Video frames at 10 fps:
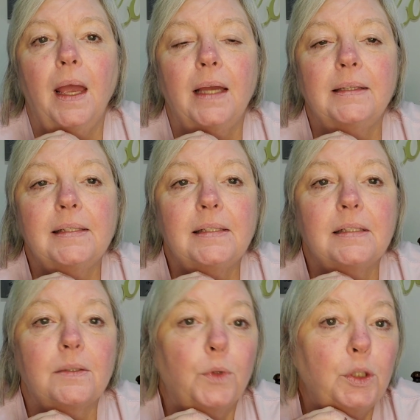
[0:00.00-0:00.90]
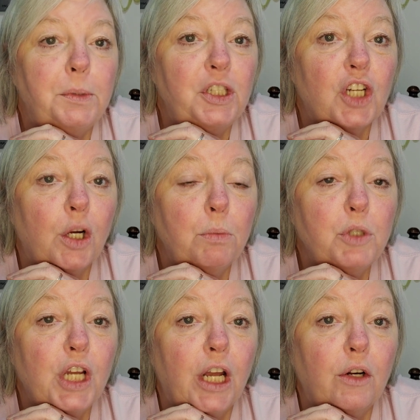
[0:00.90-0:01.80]
and this is going to be Charmed
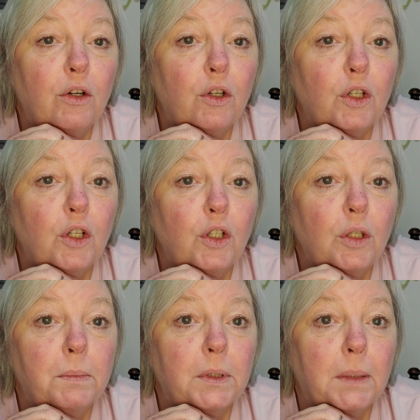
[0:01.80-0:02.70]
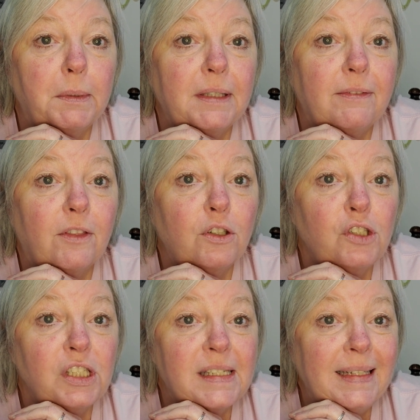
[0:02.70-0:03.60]
Chatter number I believe
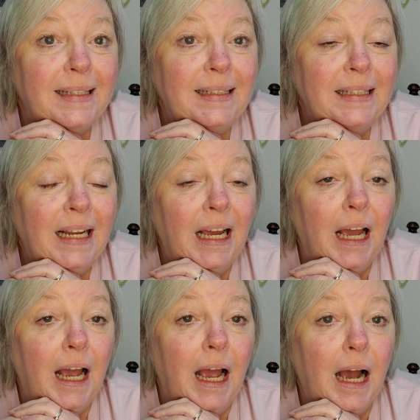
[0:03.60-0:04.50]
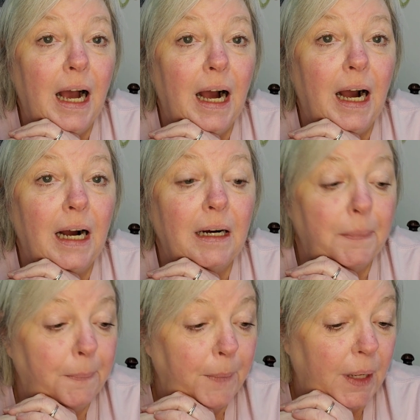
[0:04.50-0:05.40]
13
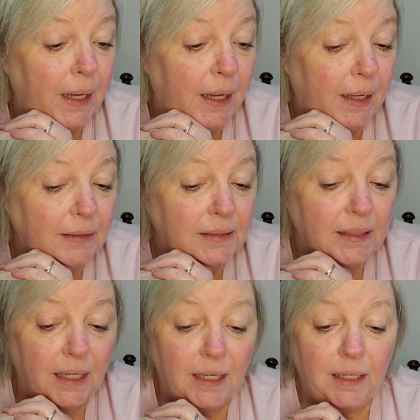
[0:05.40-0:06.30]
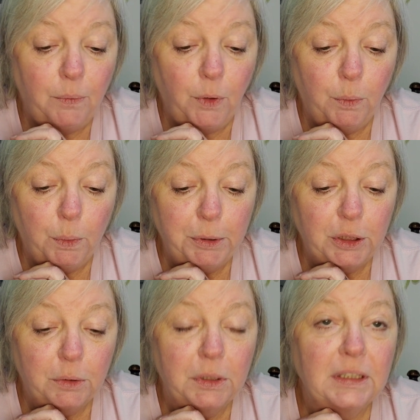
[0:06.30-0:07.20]
um, and today we will be
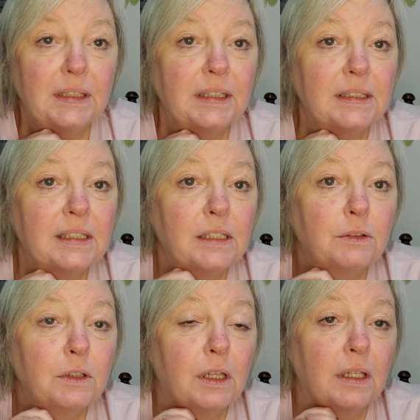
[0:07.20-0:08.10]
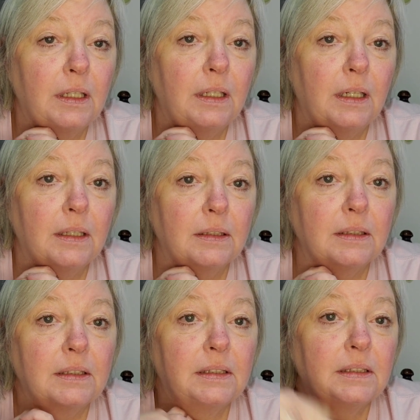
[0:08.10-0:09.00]
doing the uh,
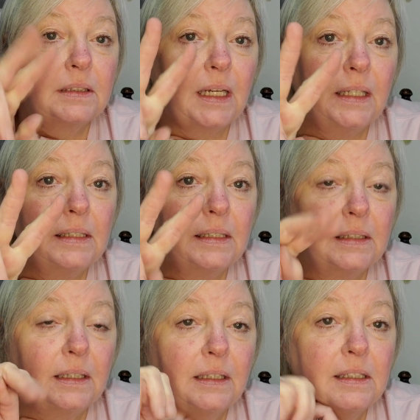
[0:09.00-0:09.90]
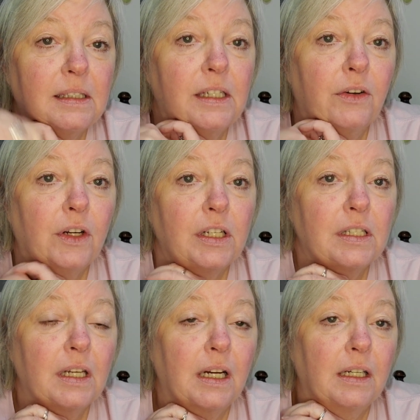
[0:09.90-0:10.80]
second in the series
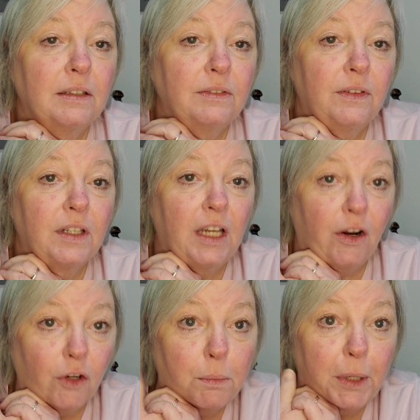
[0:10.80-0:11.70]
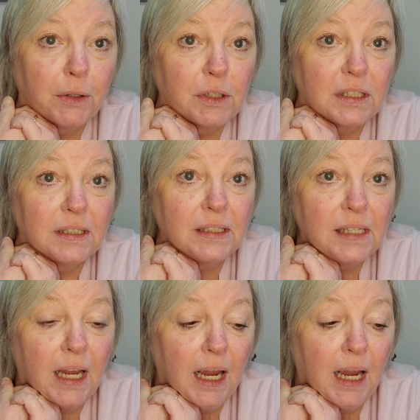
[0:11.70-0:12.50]
of the yarn comparisons